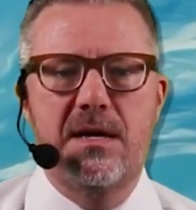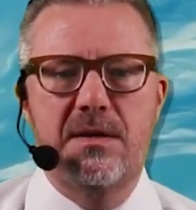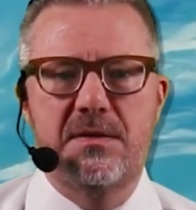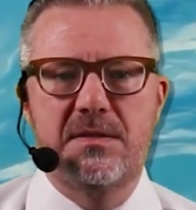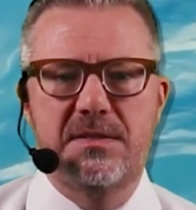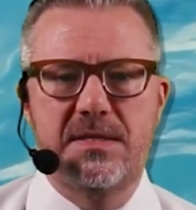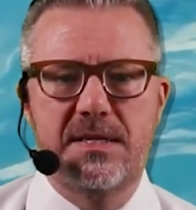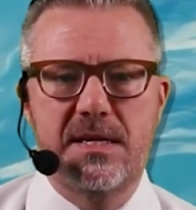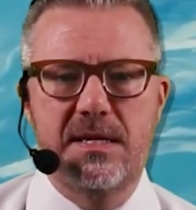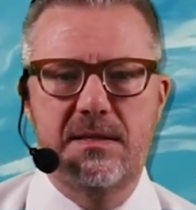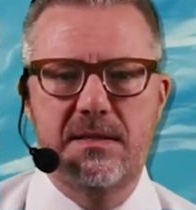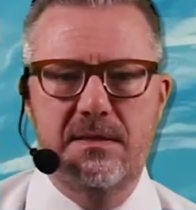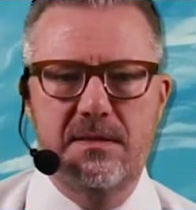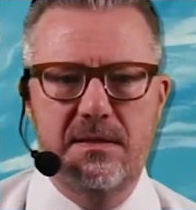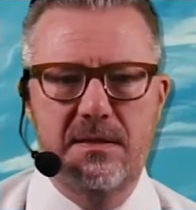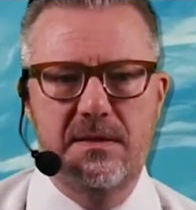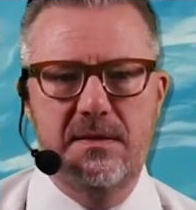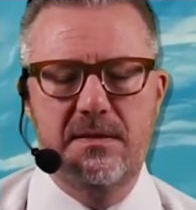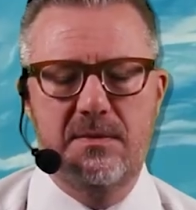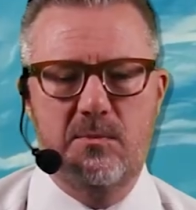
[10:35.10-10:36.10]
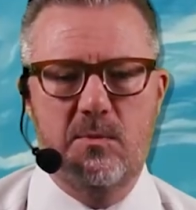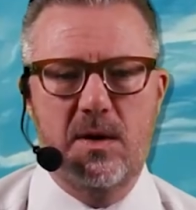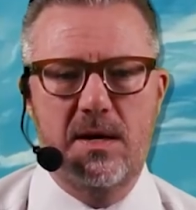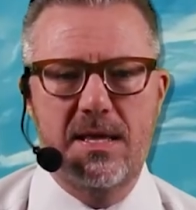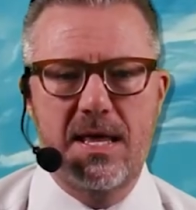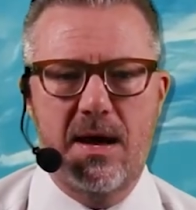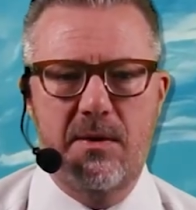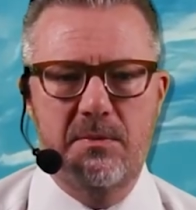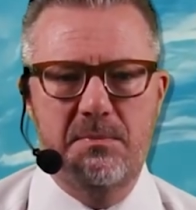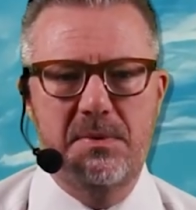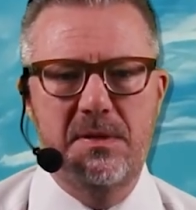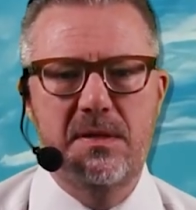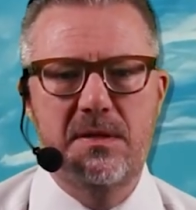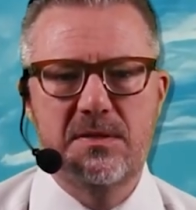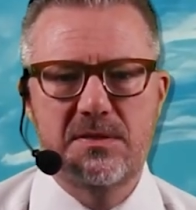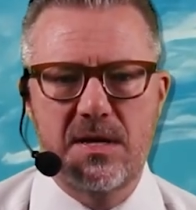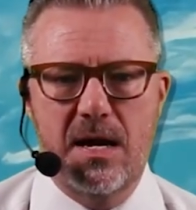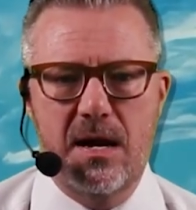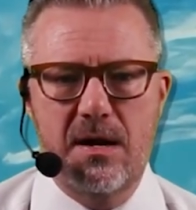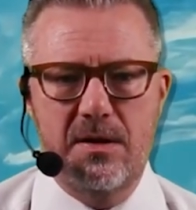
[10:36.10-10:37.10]
I understand why that would
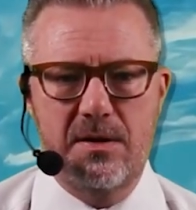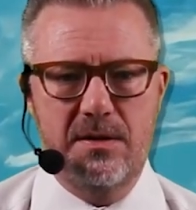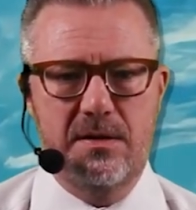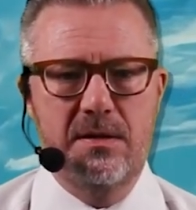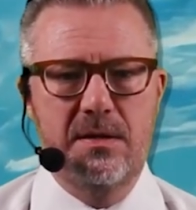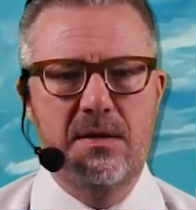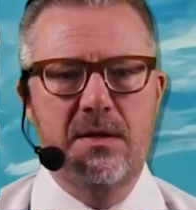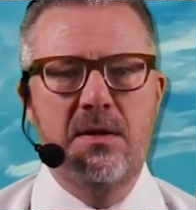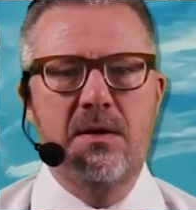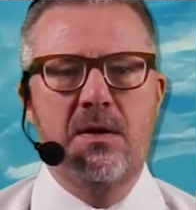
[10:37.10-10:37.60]
be desired.